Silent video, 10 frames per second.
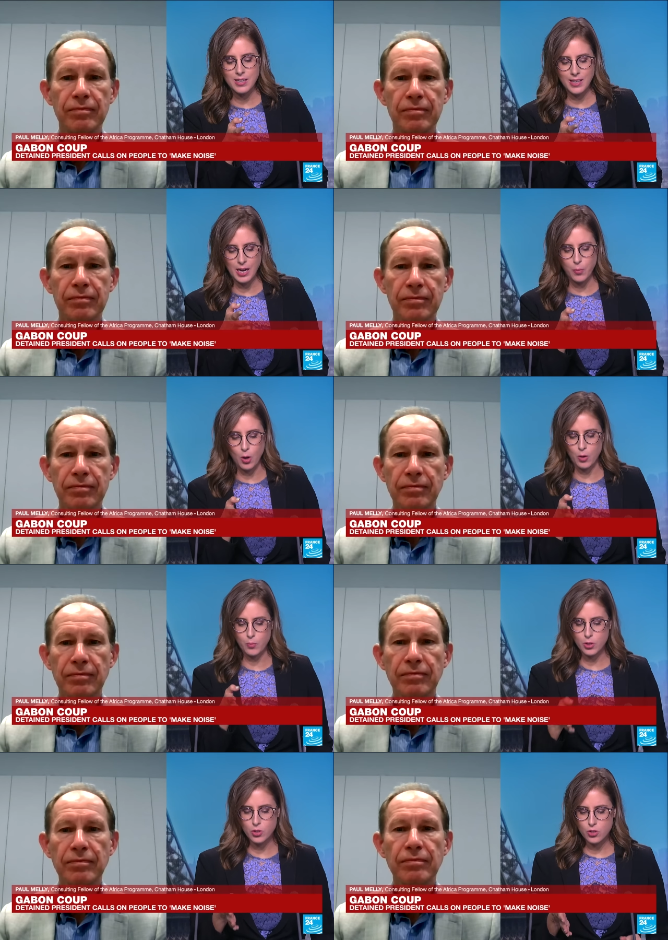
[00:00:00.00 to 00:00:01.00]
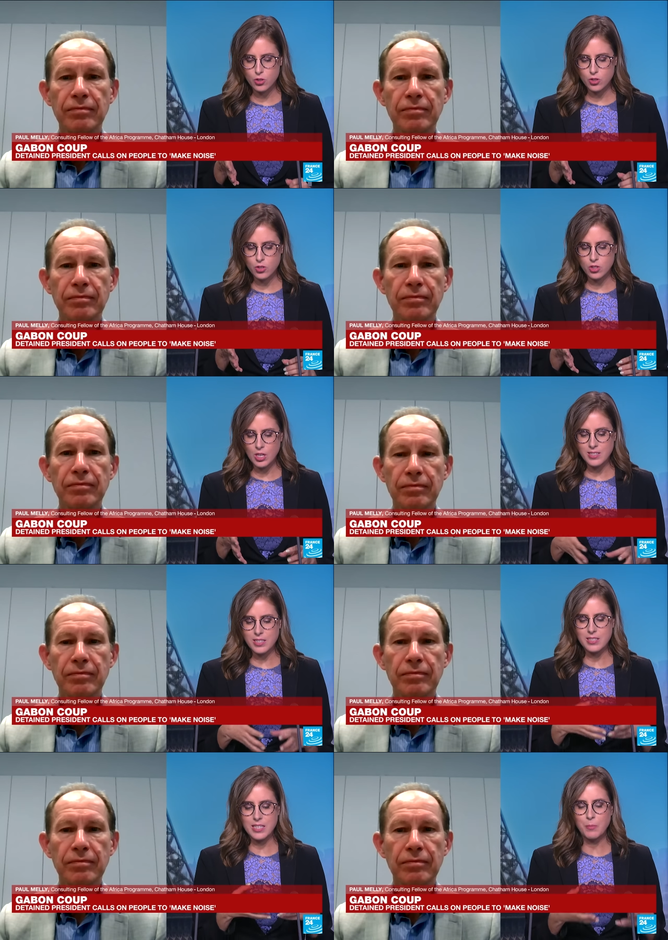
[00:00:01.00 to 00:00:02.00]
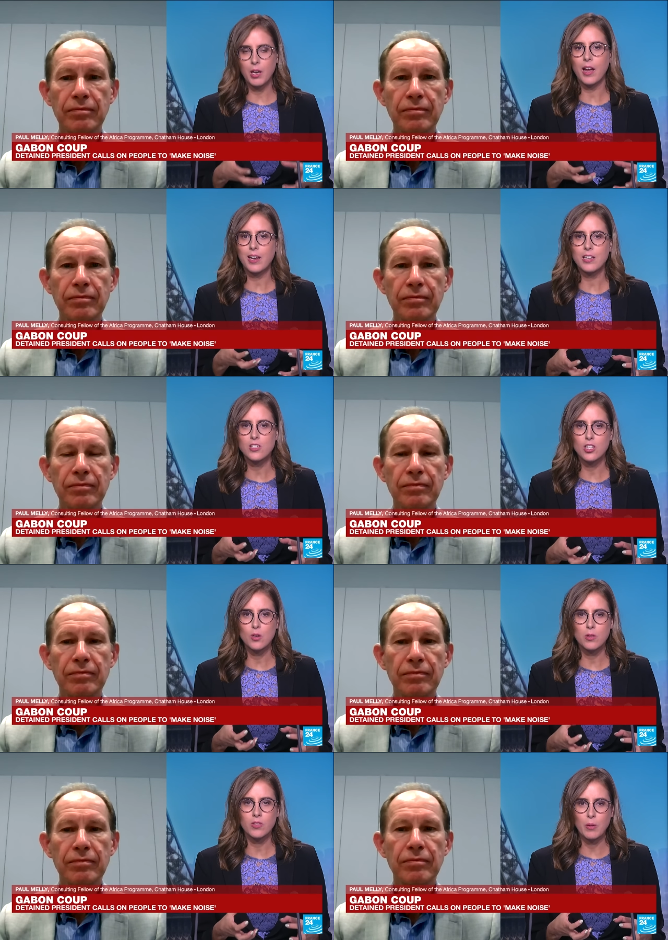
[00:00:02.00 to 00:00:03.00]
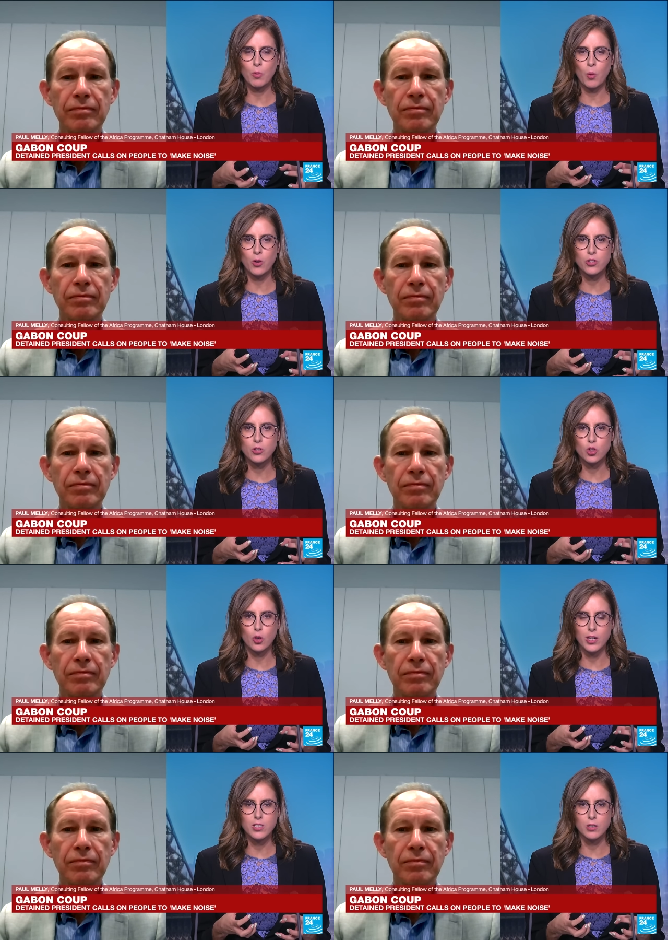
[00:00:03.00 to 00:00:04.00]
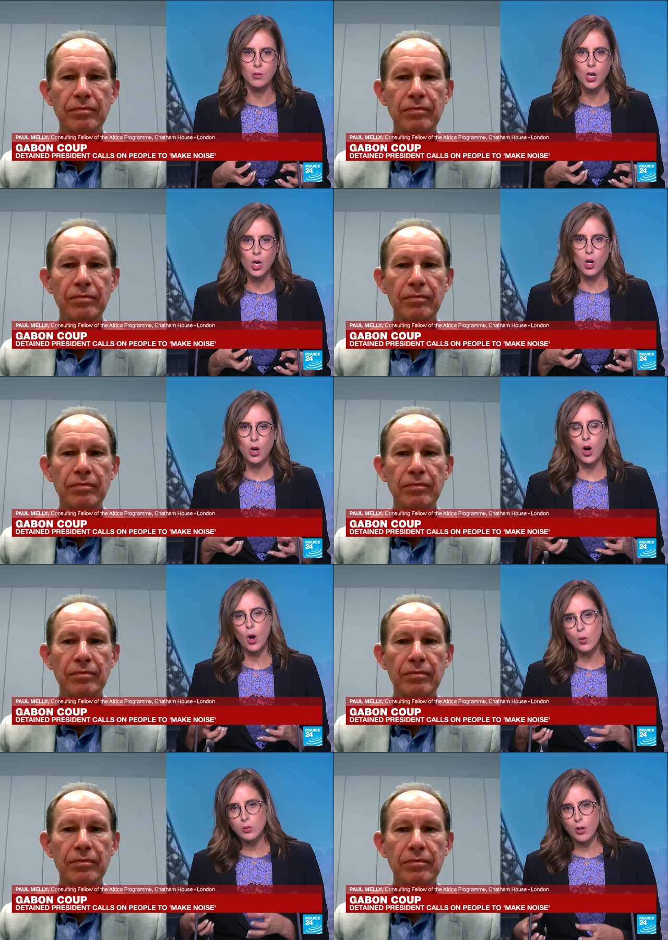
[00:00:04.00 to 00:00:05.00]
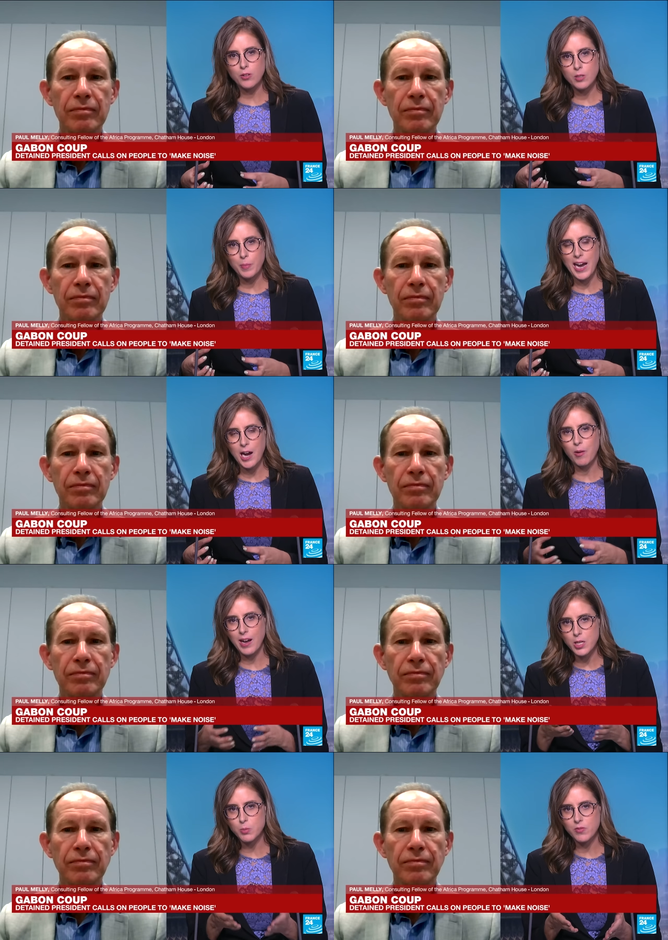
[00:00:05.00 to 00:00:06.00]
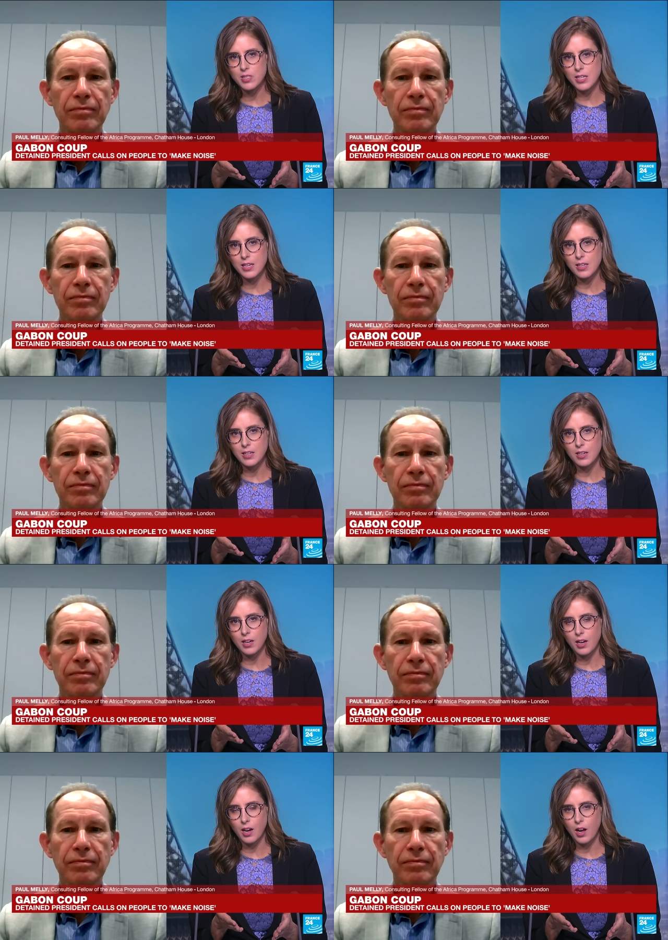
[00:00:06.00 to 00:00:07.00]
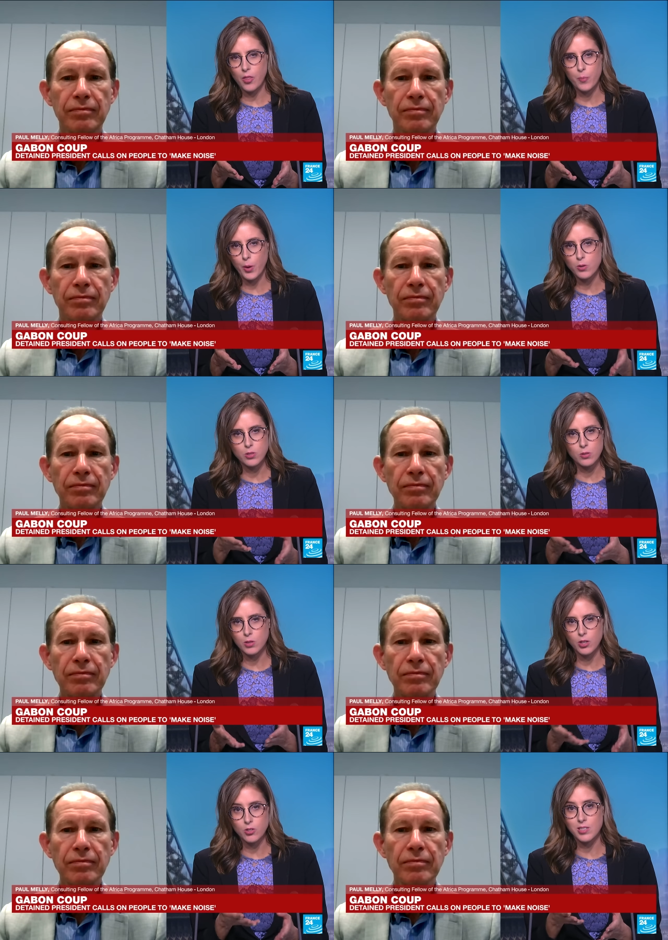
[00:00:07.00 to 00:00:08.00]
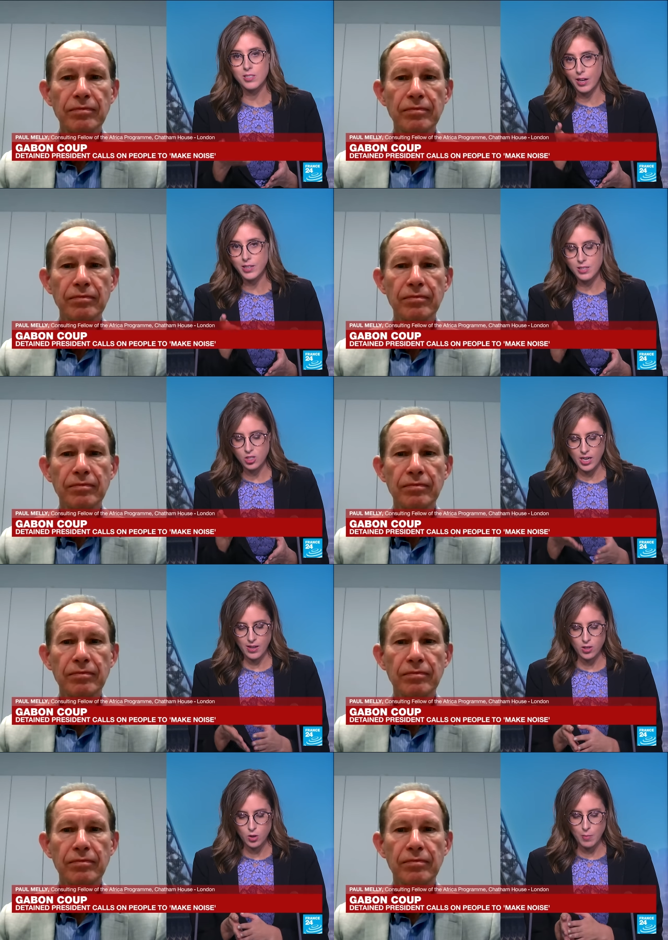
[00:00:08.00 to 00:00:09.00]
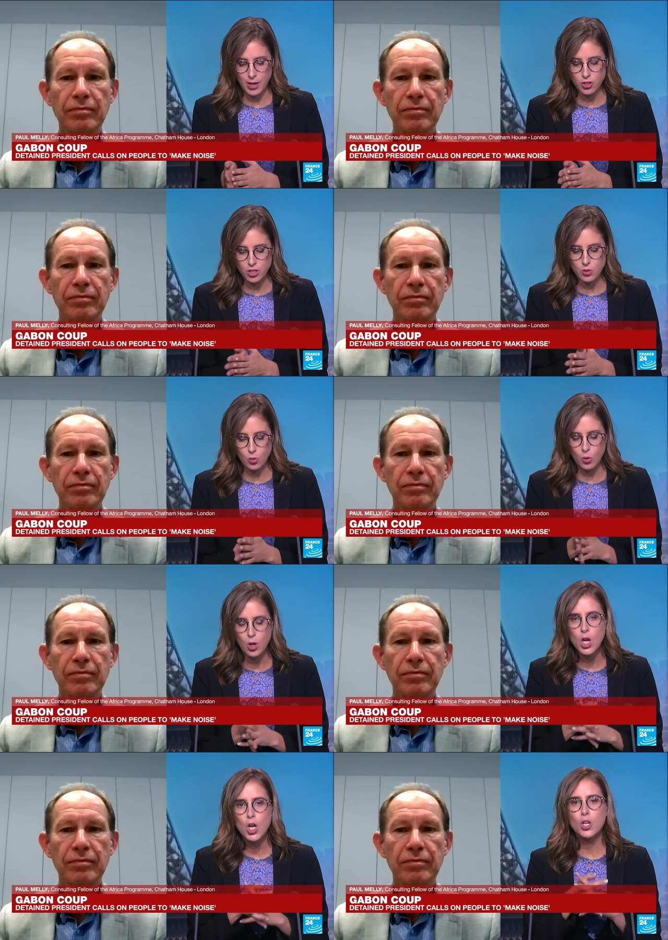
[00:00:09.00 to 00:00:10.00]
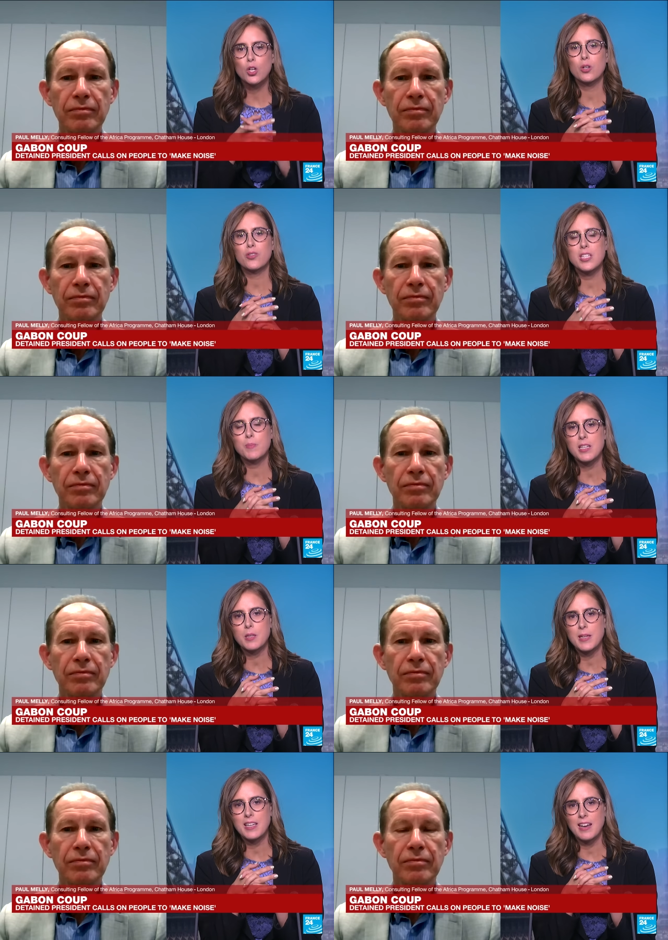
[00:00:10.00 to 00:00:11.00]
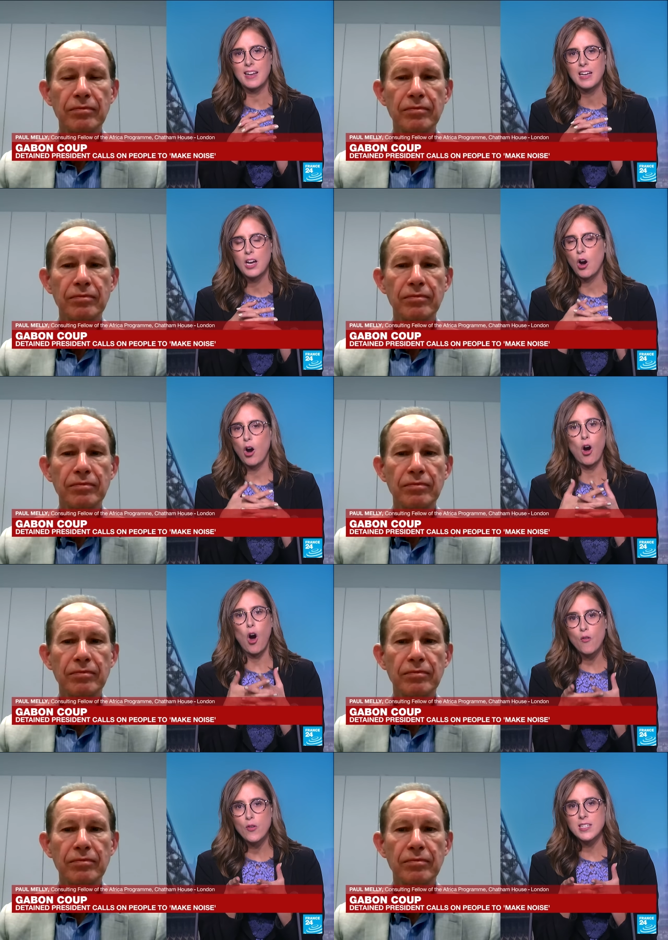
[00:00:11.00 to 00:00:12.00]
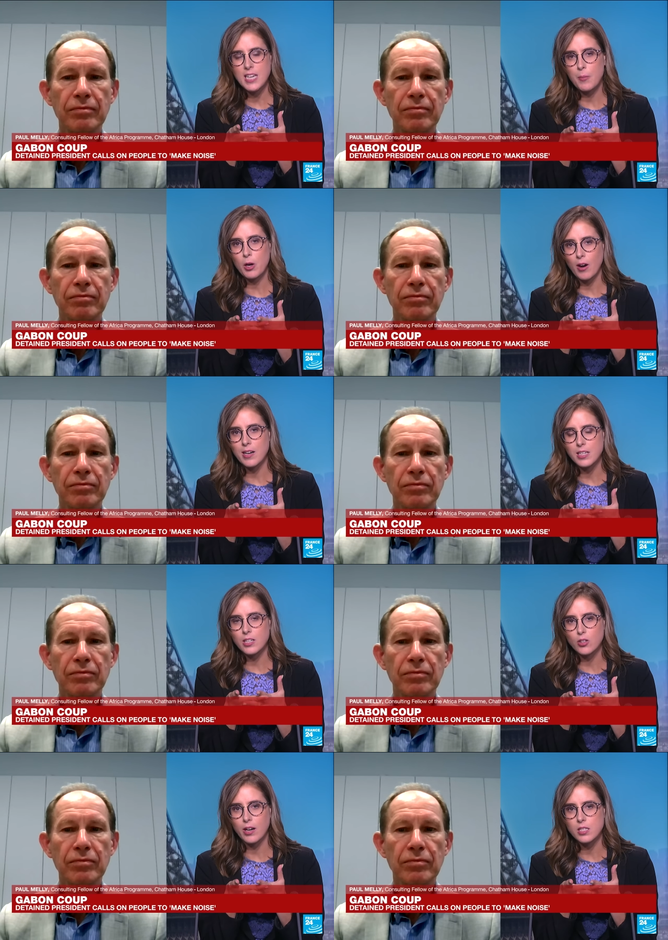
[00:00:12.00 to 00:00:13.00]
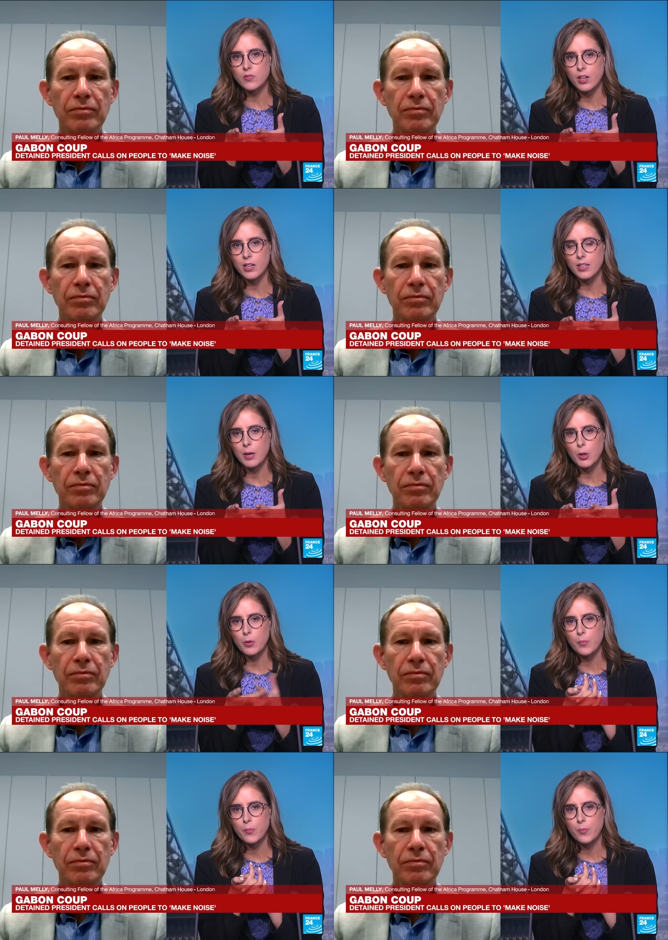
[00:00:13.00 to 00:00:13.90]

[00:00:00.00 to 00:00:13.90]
Speaker 1: Gabon. But does it seem likely to you that they will want to try to hold on to power, as we've seen in other post coup countries like Niger that you mentioned? Or could this be the beginning of a democratic transfer in Gabon?